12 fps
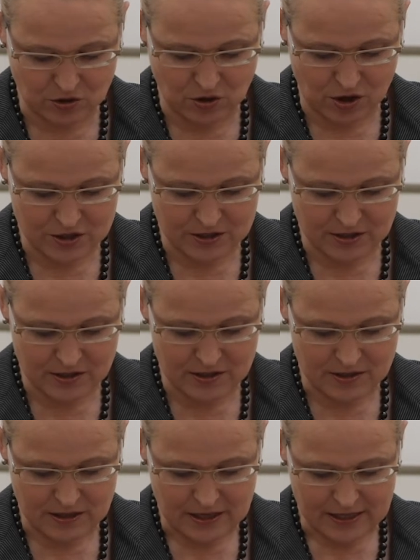Augustine
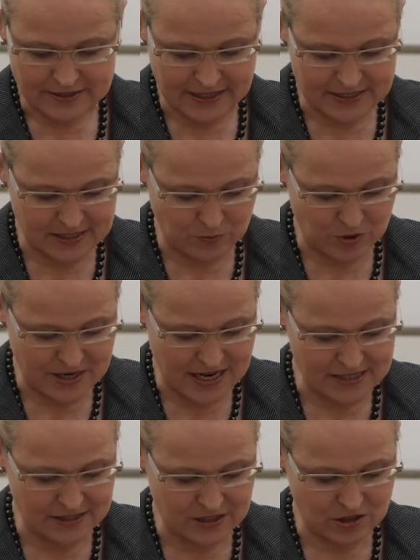that the
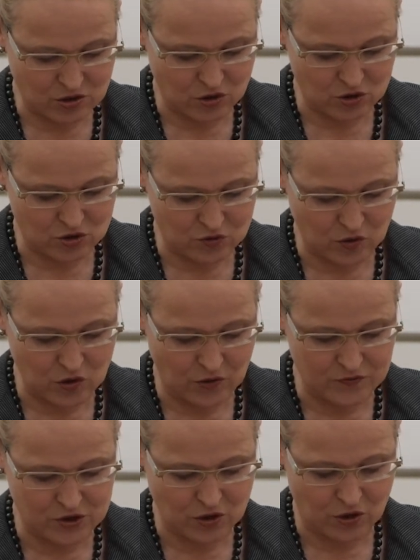monastic control
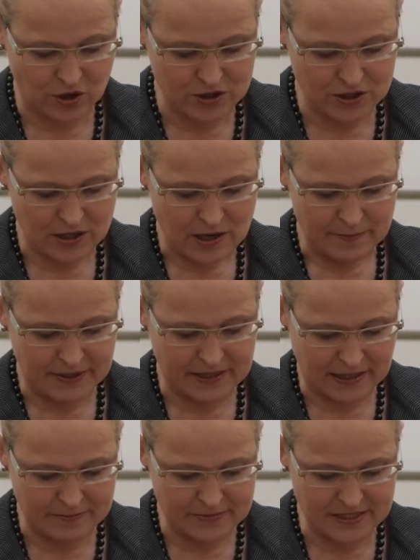of thoughts
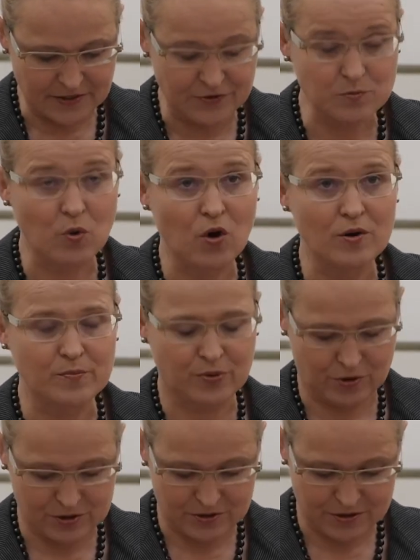becomes even more
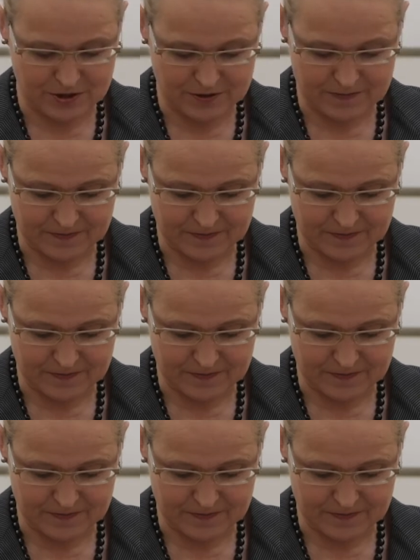important.